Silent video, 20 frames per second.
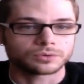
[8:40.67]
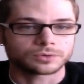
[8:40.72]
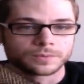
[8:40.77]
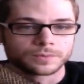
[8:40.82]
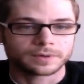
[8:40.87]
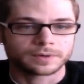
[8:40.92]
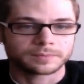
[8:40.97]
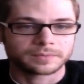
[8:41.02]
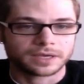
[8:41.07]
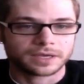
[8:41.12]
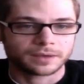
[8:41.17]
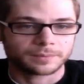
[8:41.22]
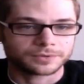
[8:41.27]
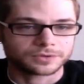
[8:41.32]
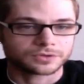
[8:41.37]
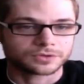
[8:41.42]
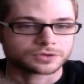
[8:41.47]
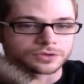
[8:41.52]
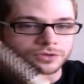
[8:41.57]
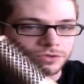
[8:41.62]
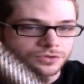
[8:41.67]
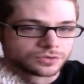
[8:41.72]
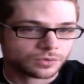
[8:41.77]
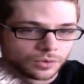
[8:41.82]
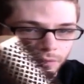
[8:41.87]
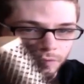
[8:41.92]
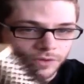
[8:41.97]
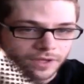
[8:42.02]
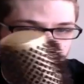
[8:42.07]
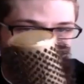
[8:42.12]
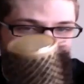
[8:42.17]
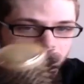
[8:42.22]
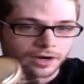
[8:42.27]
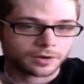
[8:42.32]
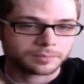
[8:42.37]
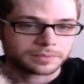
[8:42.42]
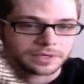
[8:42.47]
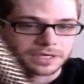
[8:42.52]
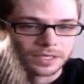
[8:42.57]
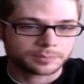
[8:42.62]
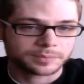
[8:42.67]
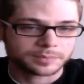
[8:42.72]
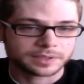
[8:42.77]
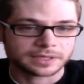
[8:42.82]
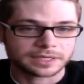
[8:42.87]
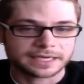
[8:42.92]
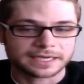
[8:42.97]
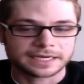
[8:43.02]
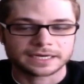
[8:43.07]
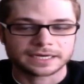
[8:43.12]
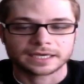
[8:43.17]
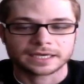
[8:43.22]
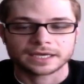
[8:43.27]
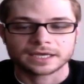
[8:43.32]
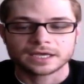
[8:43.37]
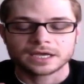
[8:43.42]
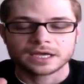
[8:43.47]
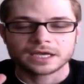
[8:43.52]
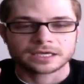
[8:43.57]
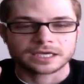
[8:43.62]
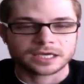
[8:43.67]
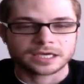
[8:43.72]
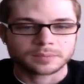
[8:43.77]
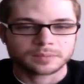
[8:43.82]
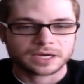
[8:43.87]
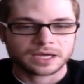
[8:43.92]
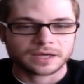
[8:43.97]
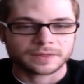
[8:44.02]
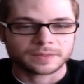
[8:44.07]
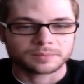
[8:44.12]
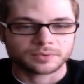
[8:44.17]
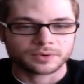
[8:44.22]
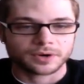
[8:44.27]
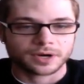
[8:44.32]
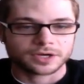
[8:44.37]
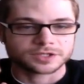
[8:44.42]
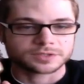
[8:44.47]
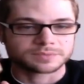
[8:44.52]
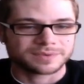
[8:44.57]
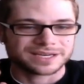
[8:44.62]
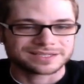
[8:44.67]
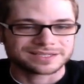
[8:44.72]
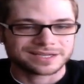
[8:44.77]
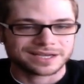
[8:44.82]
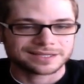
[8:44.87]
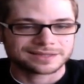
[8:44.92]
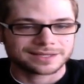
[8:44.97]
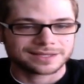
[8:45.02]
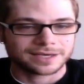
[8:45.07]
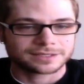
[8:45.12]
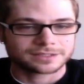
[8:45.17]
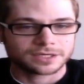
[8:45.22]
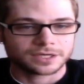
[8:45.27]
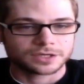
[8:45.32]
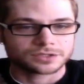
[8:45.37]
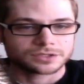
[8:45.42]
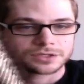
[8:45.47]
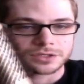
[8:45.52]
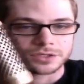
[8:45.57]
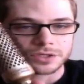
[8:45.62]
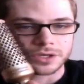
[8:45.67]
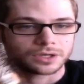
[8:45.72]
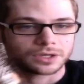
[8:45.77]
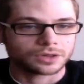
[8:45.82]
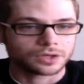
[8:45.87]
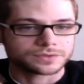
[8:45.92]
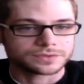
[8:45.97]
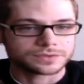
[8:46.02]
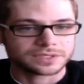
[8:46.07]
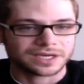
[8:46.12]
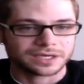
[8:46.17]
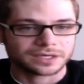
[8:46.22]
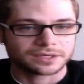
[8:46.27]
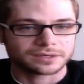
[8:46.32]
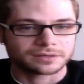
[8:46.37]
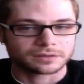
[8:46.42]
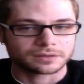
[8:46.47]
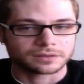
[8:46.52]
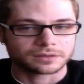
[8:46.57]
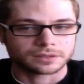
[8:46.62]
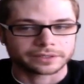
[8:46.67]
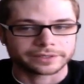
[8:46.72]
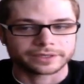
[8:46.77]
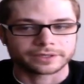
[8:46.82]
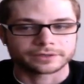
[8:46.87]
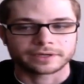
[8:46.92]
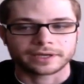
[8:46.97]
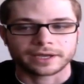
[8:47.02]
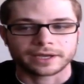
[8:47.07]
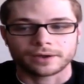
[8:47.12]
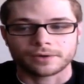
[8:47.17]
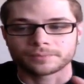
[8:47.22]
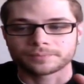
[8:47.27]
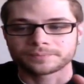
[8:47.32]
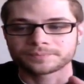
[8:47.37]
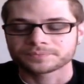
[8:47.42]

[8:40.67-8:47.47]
You want to be able to control the hair, manipulate it, keep it on the brush, maintain that tension to close that cuticle layer down.